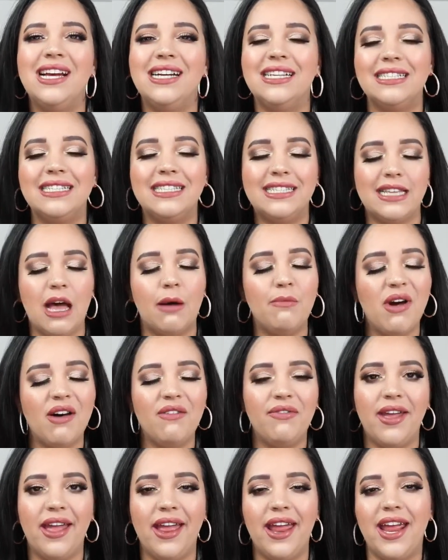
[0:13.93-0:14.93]
Some
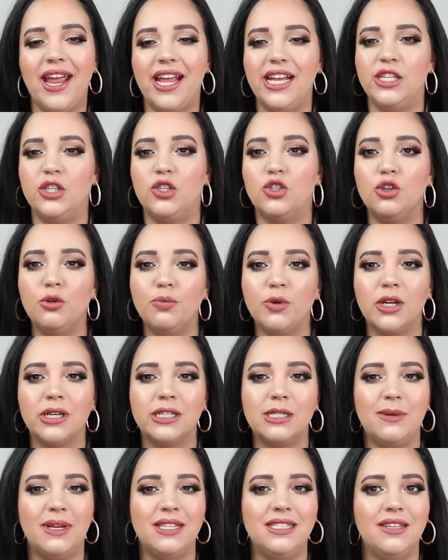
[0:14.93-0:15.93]
of it is super
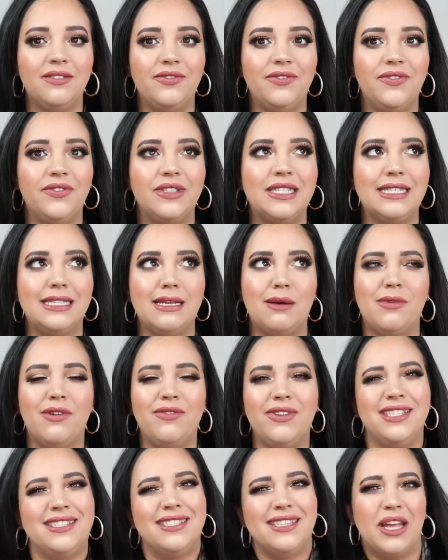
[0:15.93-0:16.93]
expensive, some of
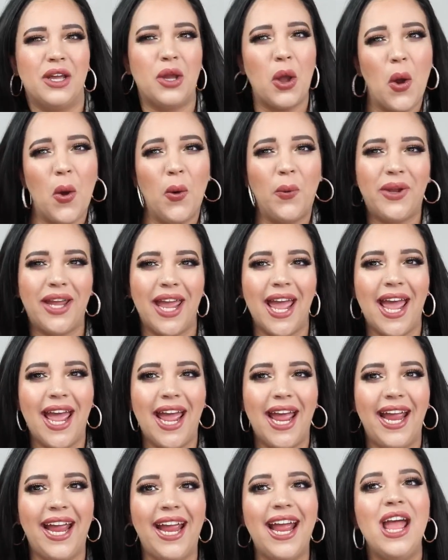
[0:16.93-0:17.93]
it's like
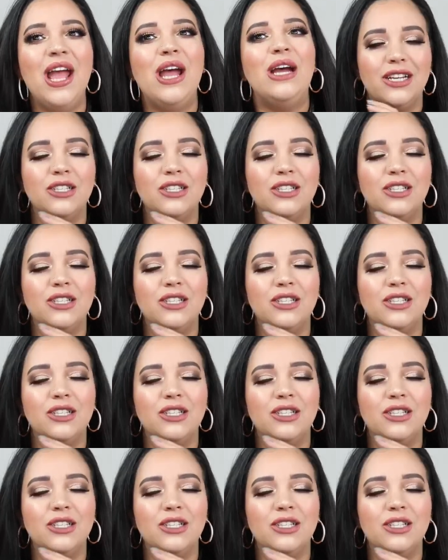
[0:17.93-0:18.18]
okay.